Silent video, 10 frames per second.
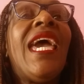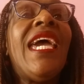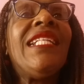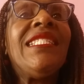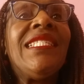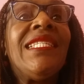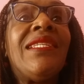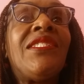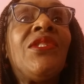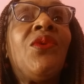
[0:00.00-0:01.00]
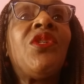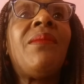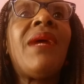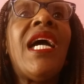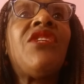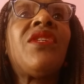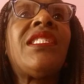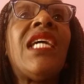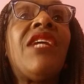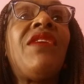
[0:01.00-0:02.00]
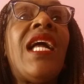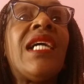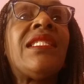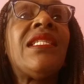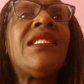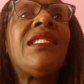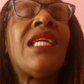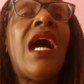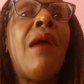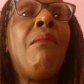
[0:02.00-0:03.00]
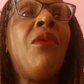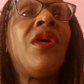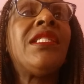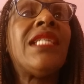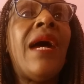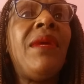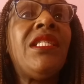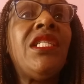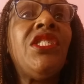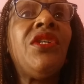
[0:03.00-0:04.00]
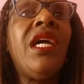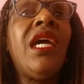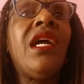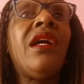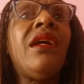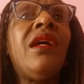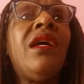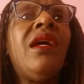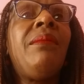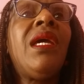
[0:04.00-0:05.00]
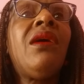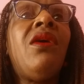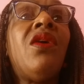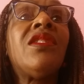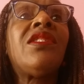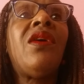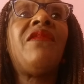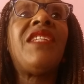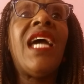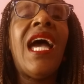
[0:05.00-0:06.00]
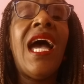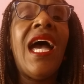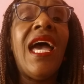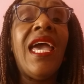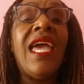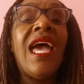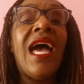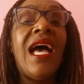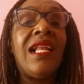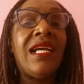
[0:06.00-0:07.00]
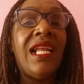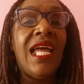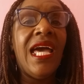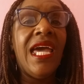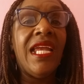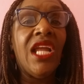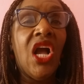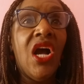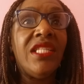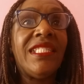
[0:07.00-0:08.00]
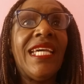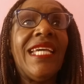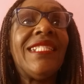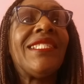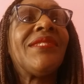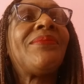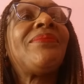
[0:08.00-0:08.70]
Hence, the sodium hydroxide relaxers are more damaging to hair because of the high alkaline content.